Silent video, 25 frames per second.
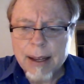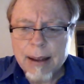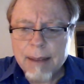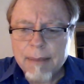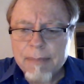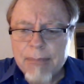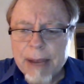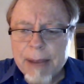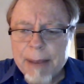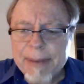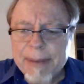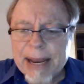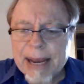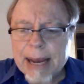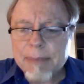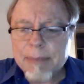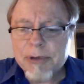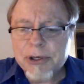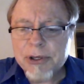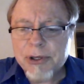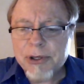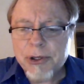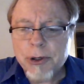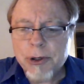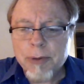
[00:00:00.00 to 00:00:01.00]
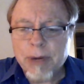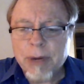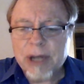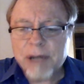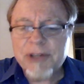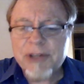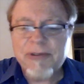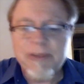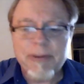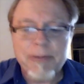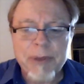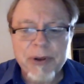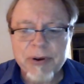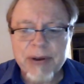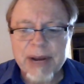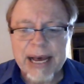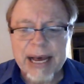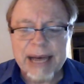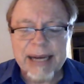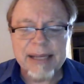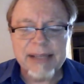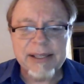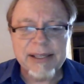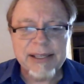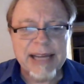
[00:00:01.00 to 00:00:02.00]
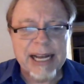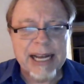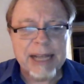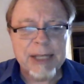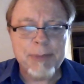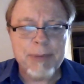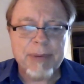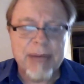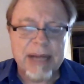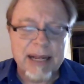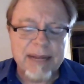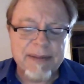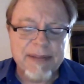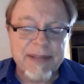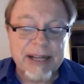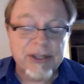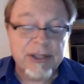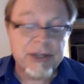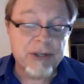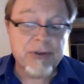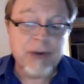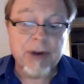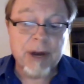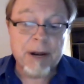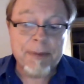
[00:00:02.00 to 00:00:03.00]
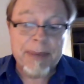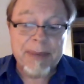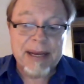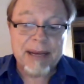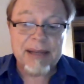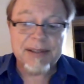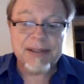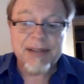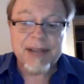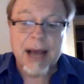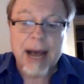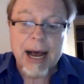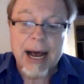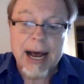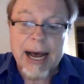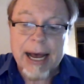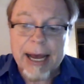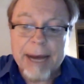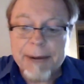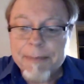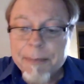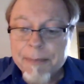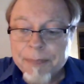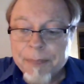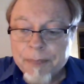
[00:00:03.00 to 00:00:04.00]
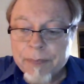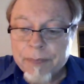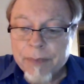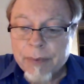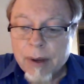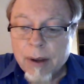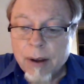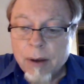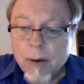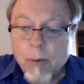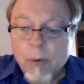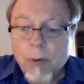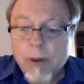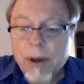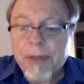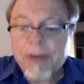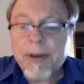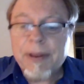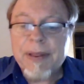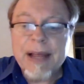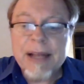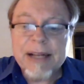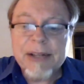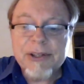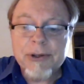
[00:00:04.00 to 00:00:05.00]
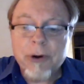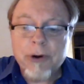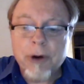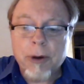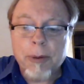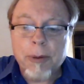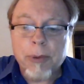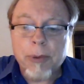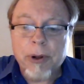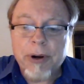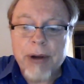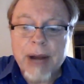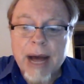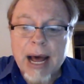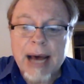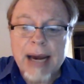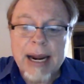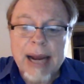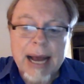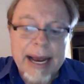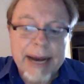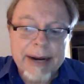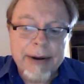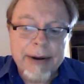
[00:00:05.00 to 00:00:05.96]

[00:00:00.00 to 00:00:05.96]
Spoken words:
maybe I'm just too much from the United States, but that struck me as odd. Whether that's normal or not, I